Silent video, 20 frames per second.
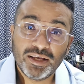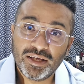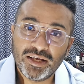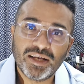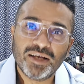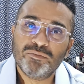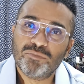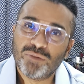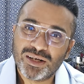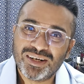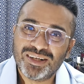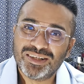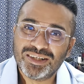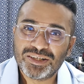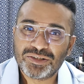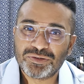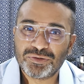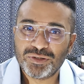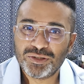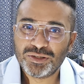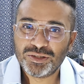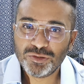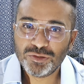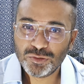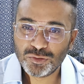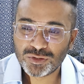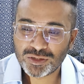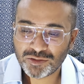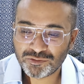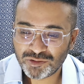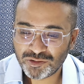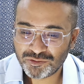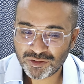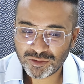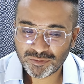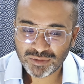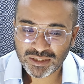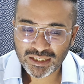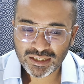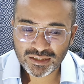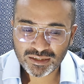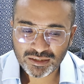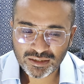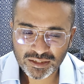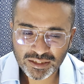Yeah, in Bangladesh we do suffer from that.